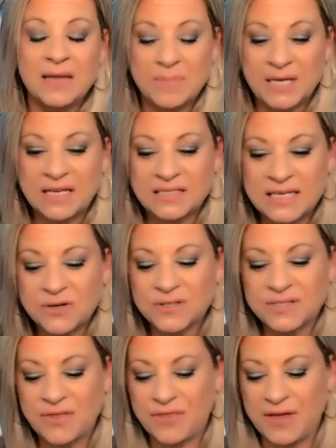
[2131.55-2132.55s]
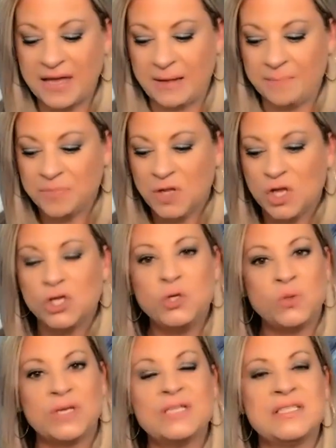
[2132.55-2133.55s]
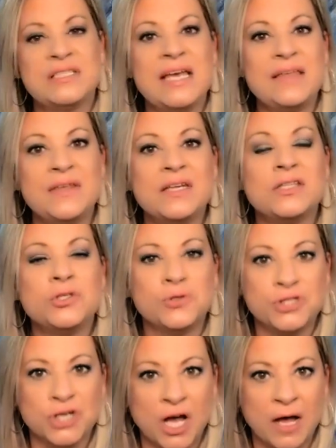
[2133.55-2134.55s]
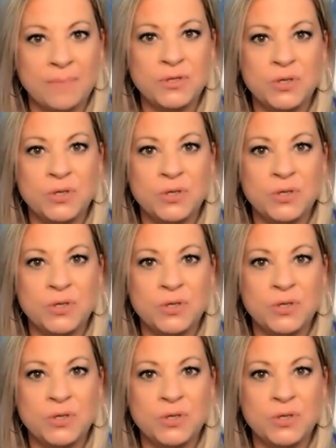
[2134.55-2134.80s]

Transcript: Because here's the thing. You can say that it's your job.